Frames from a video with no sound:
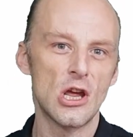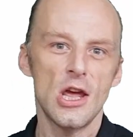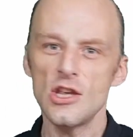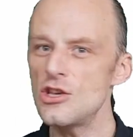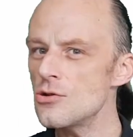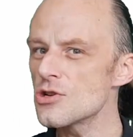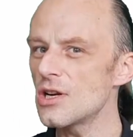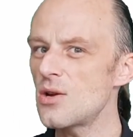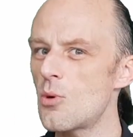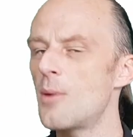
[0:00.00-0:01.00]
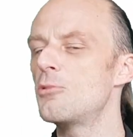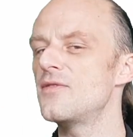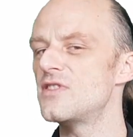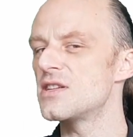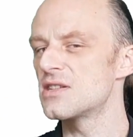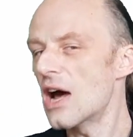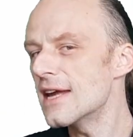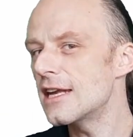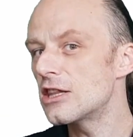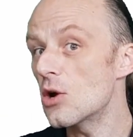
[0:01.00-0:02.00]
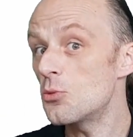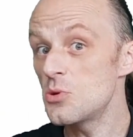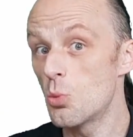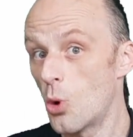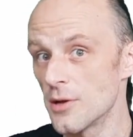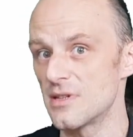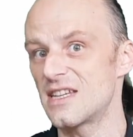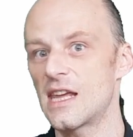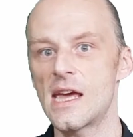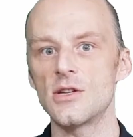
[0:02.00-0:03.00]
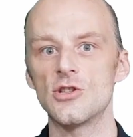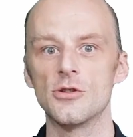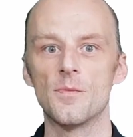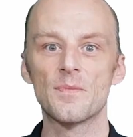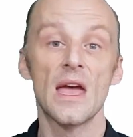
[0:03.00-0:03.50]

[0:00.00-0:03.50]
usually one we've decided that we want to get to.